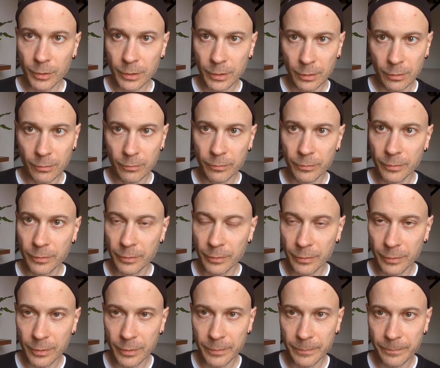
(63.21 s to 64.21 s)
kind of
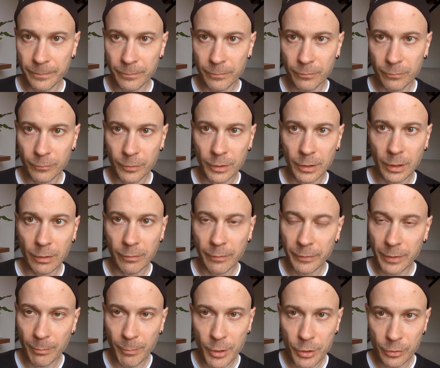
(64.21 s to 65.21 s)

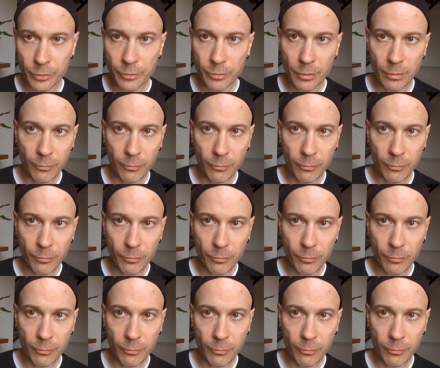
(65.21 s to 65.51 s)
automations